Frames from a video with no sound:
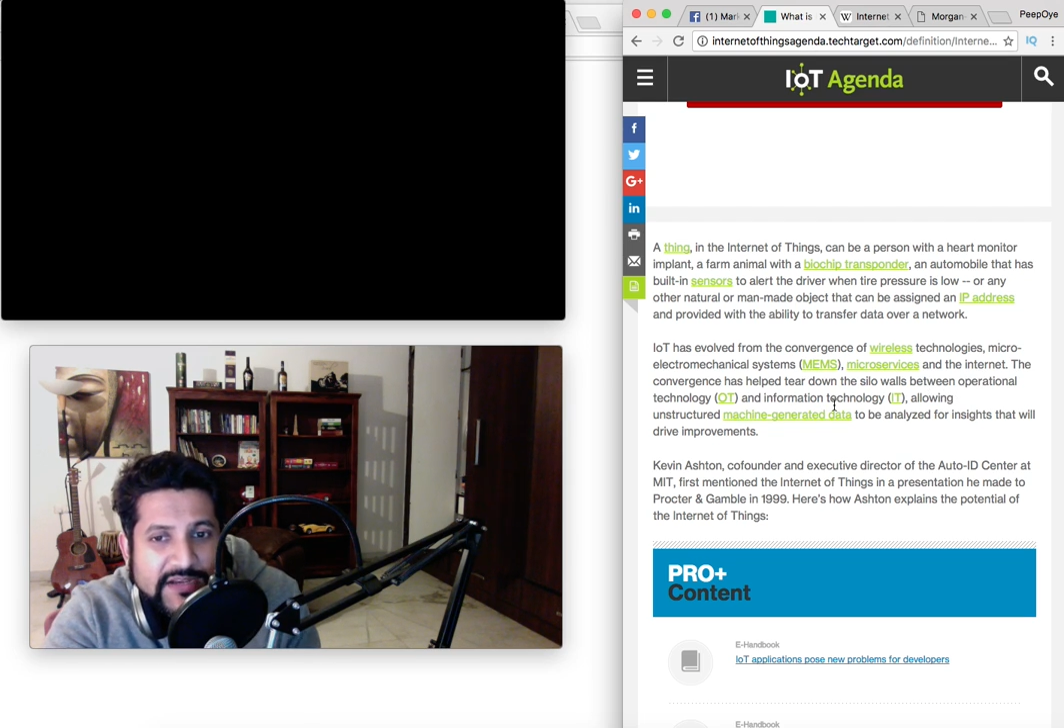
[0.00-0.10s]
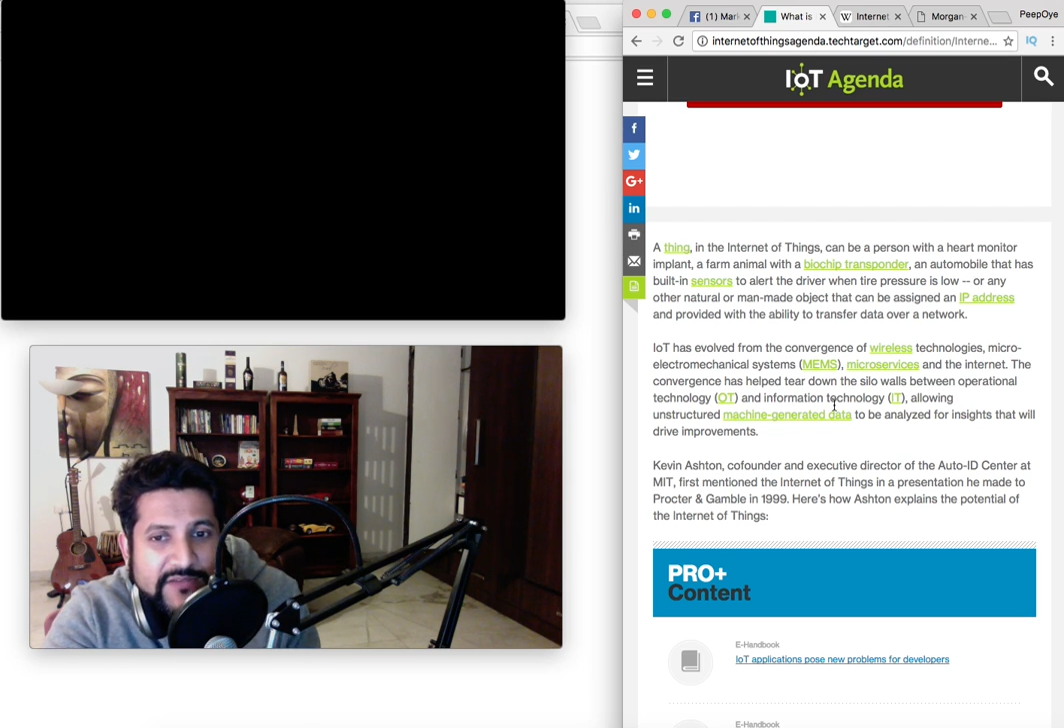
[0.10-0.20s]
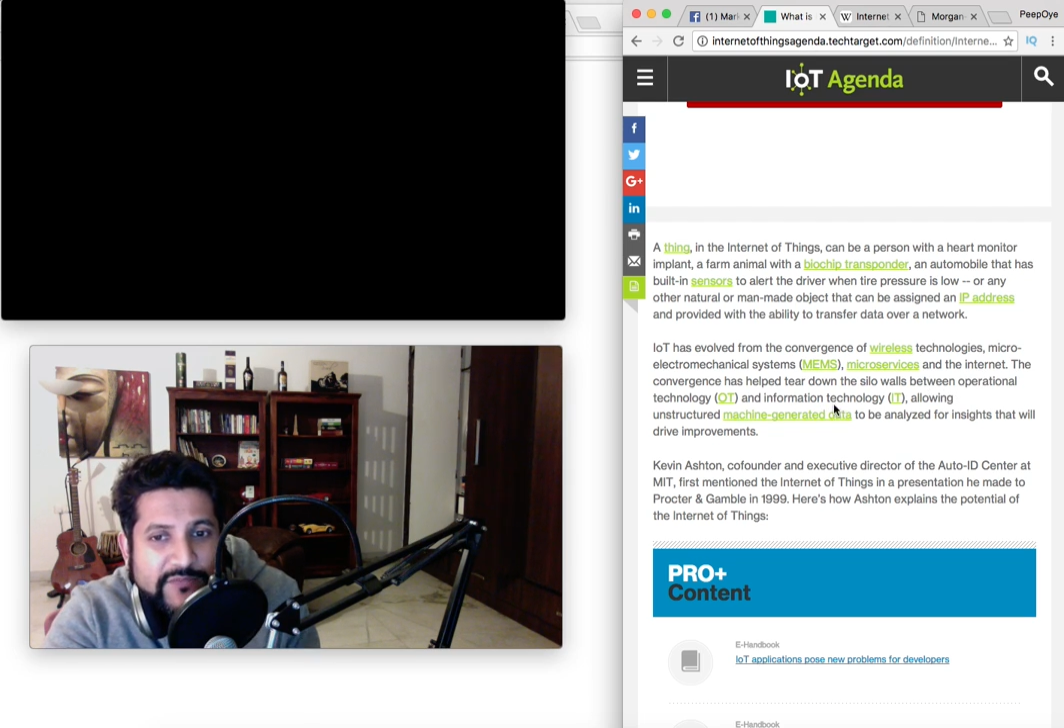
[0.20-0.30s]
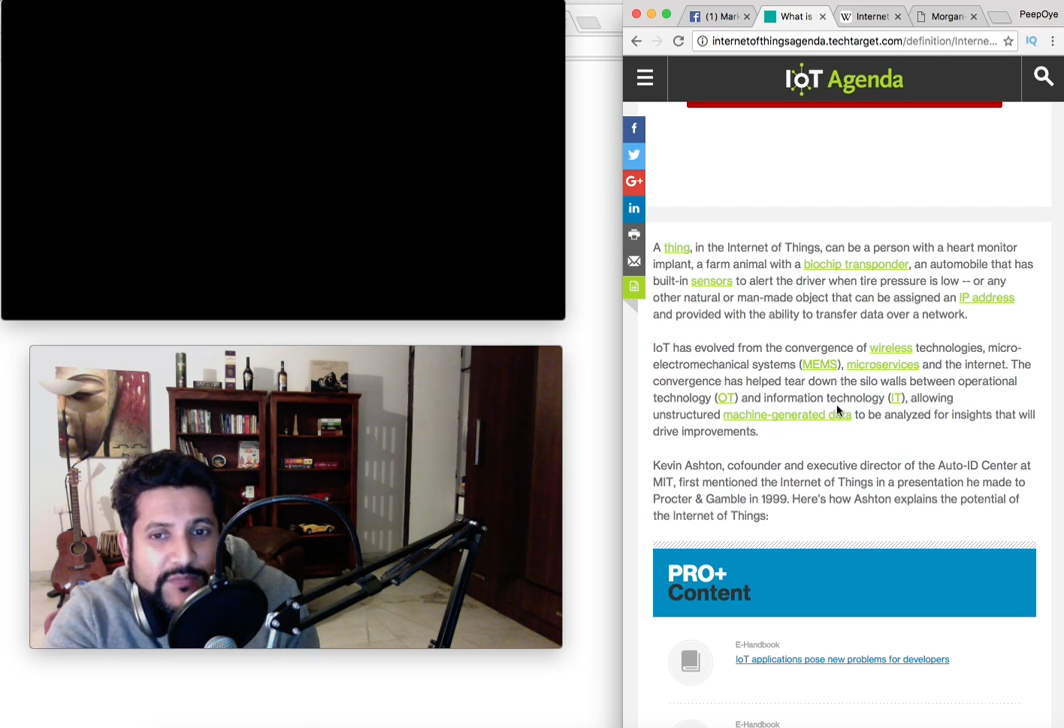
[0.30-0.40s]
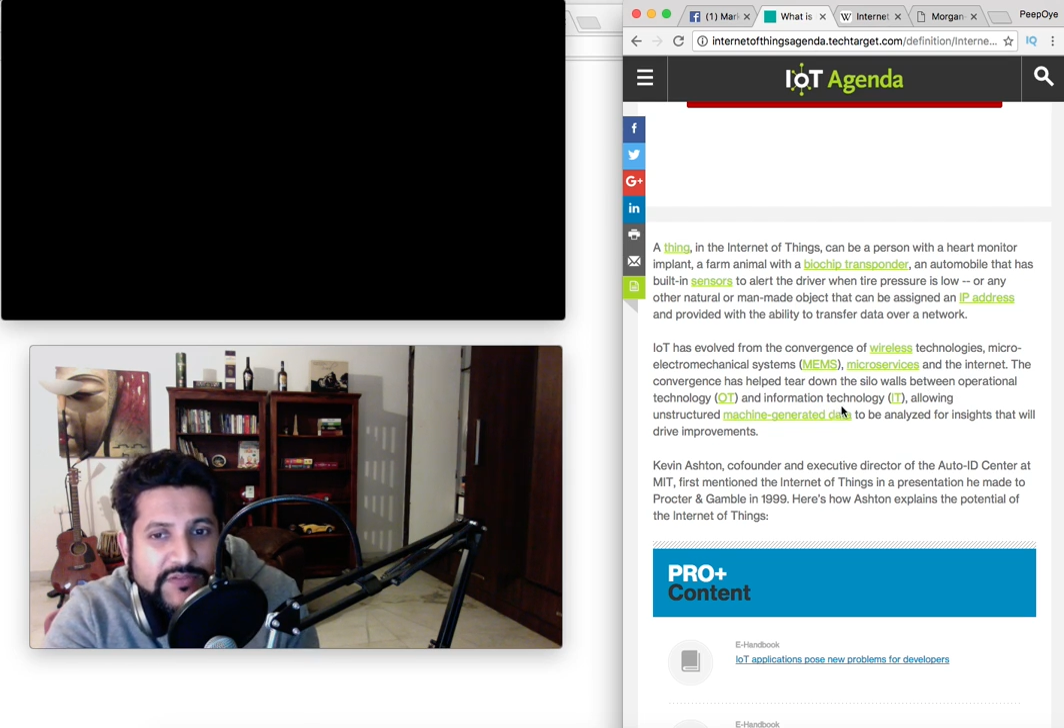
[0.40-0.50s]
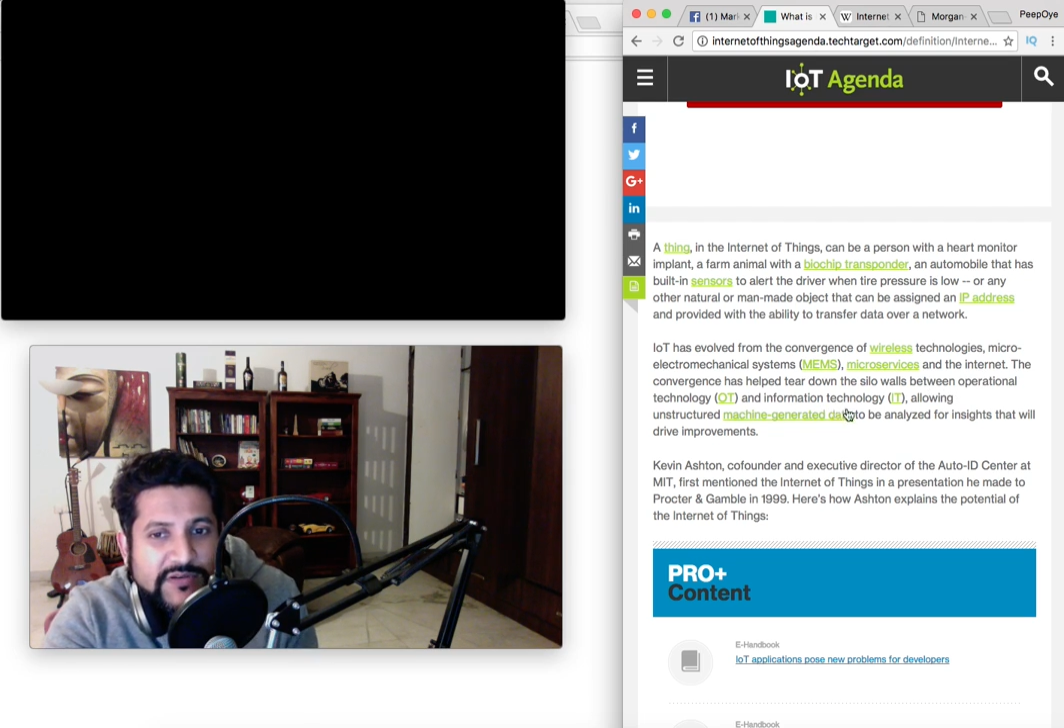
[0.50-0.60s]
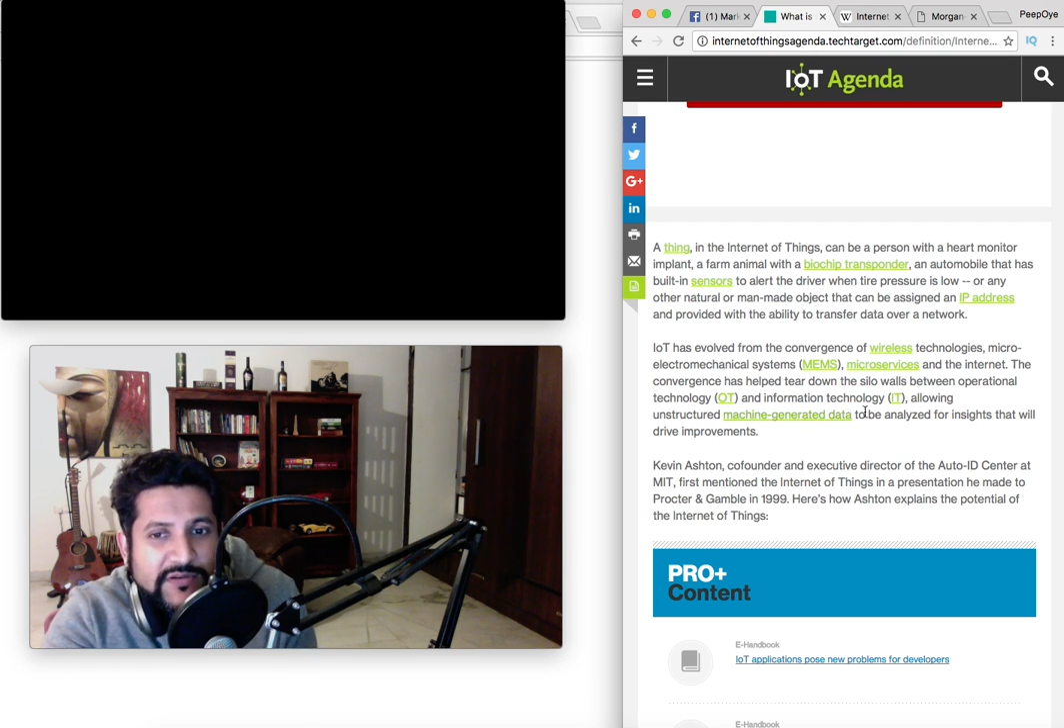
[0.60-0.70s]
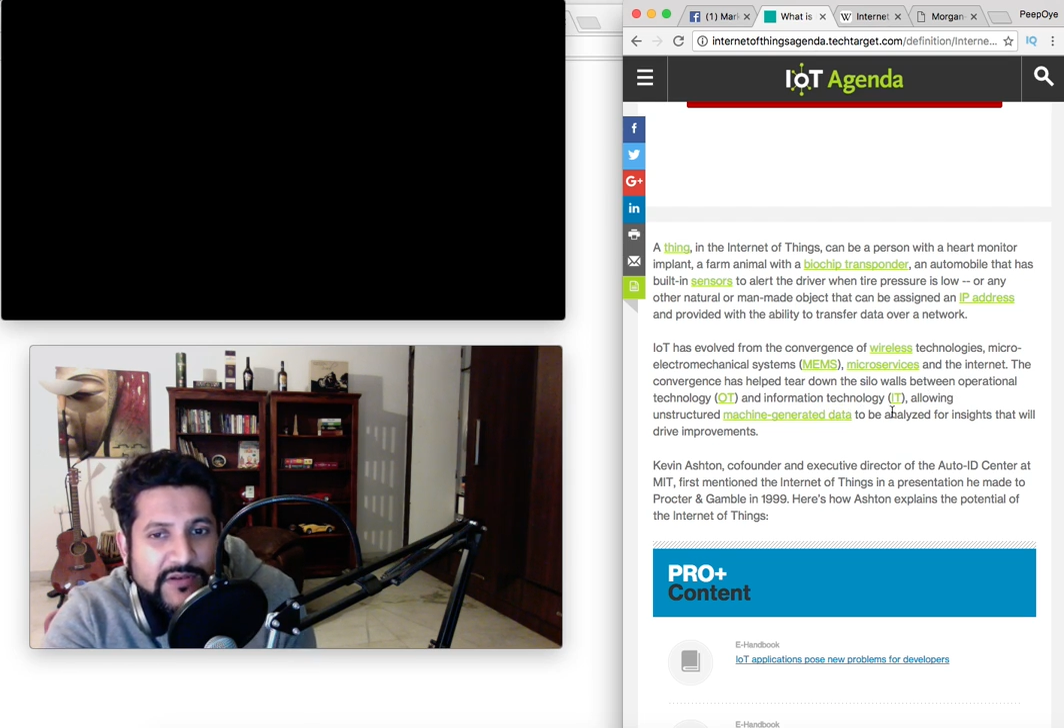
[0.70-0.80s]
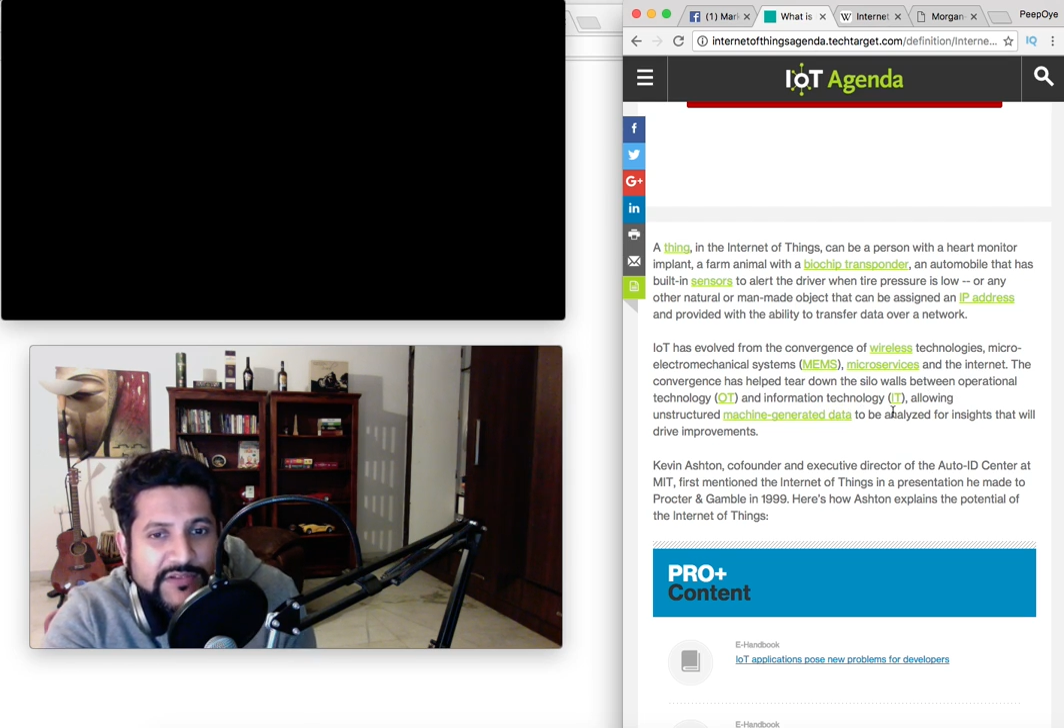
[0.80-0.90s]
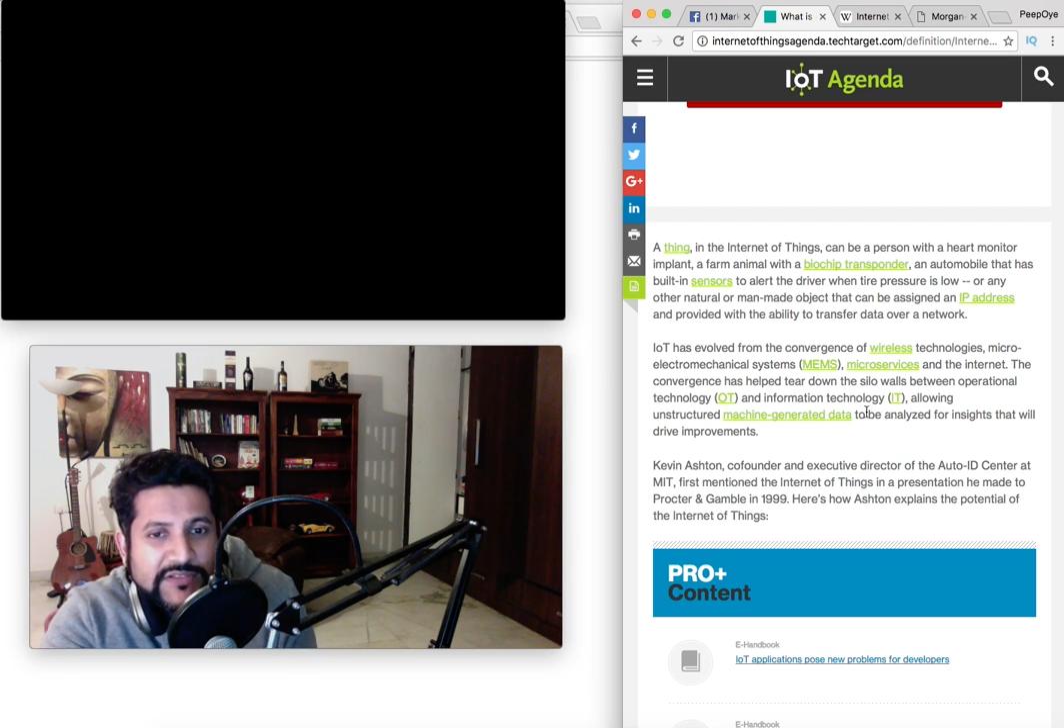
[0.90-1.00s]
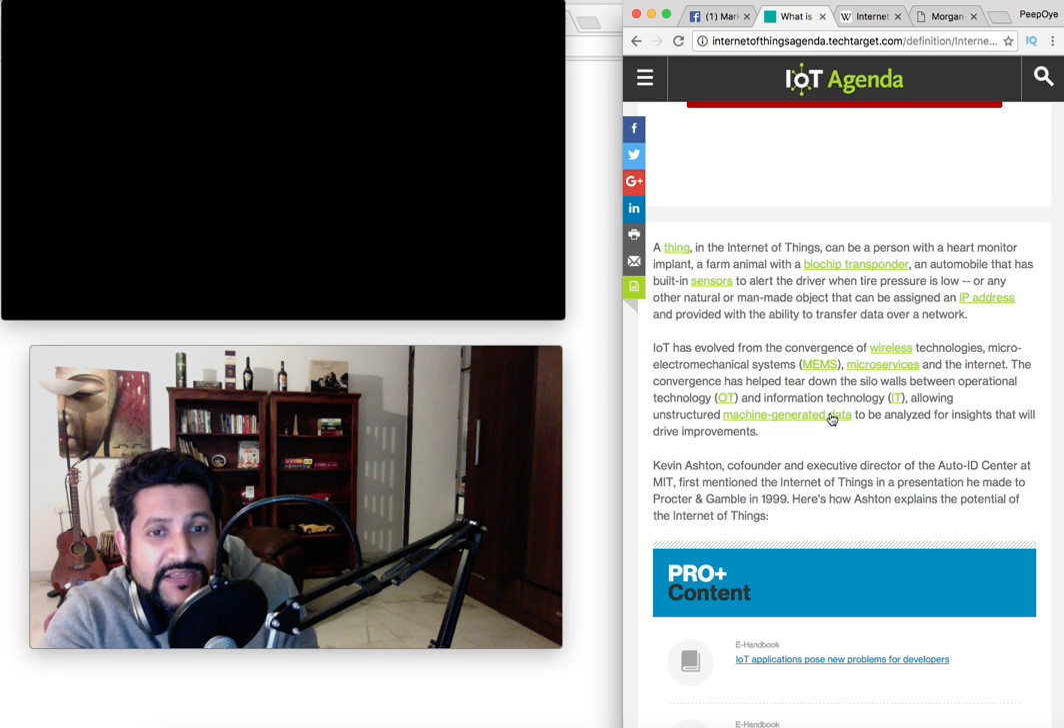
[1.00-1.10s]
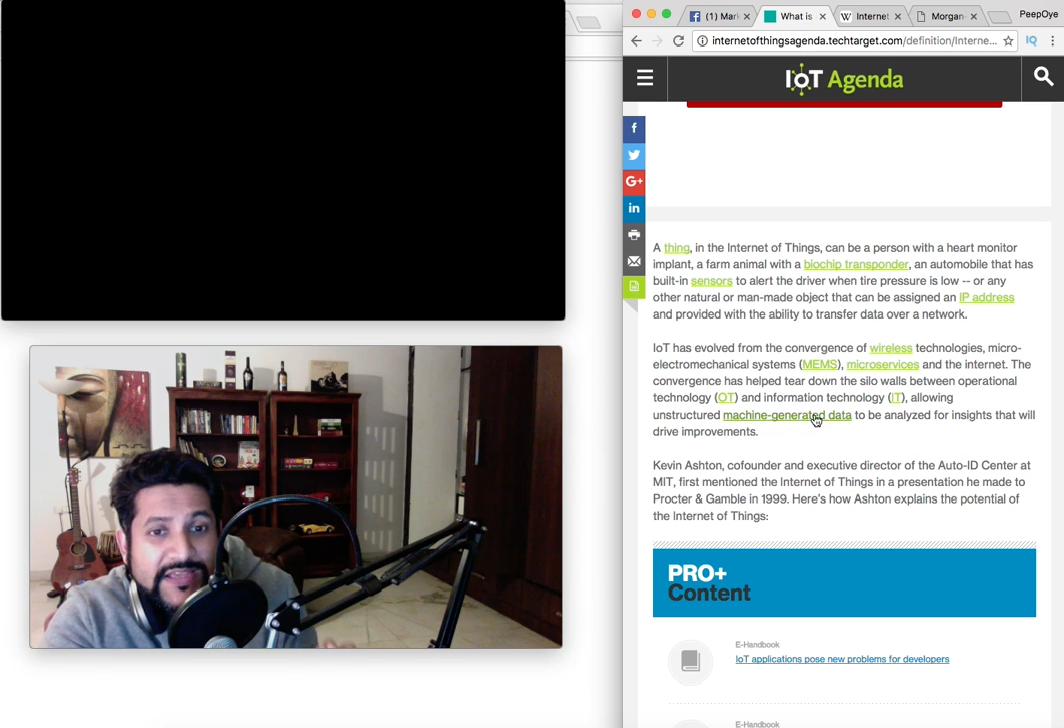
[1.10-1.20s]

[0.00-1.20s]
information technology,